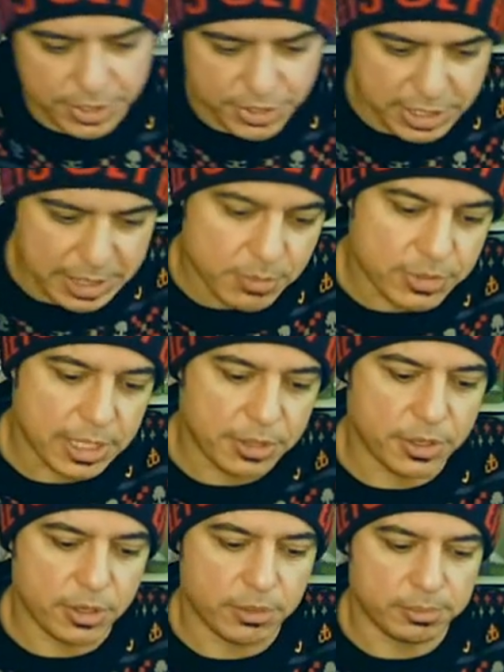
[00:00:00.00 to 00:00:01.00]
it seems like
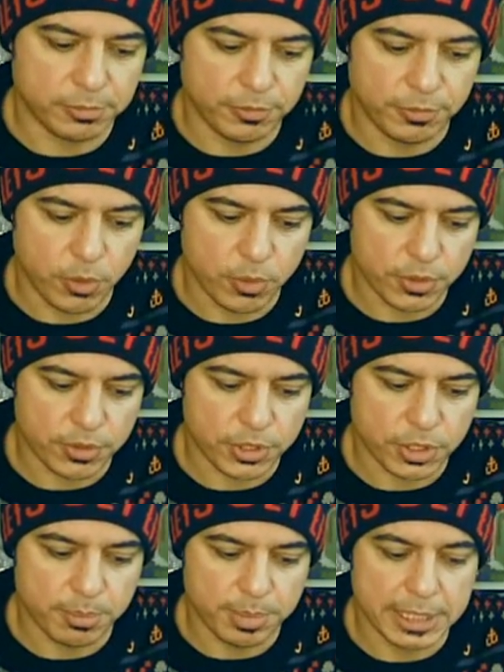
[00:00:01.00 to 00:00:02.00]
they're focusing
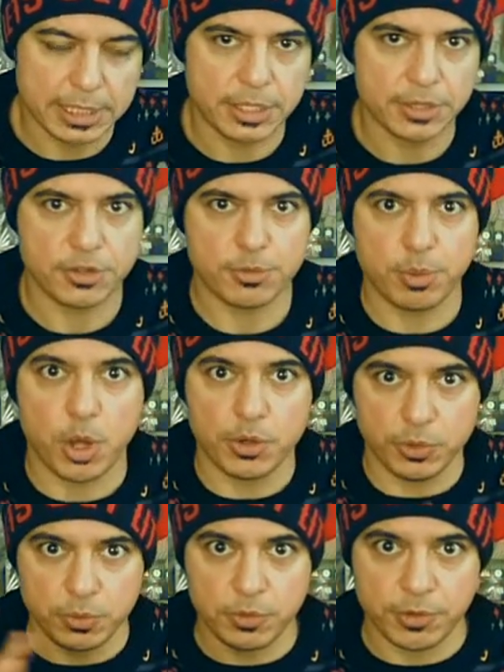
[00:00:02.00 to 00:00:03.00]
on building the Spawn
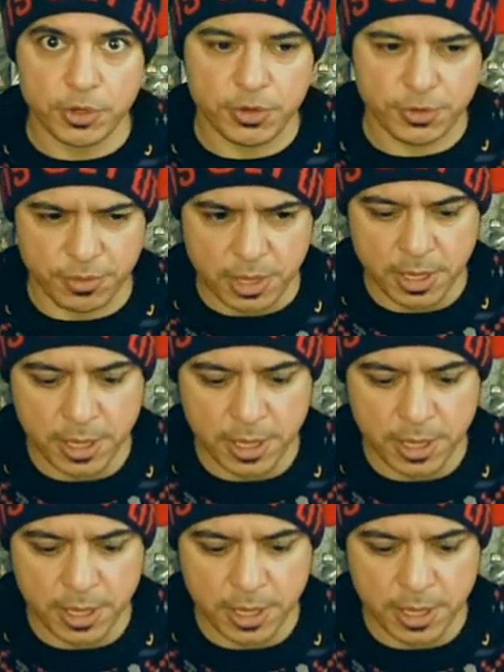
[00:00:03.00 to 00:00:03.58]
universe,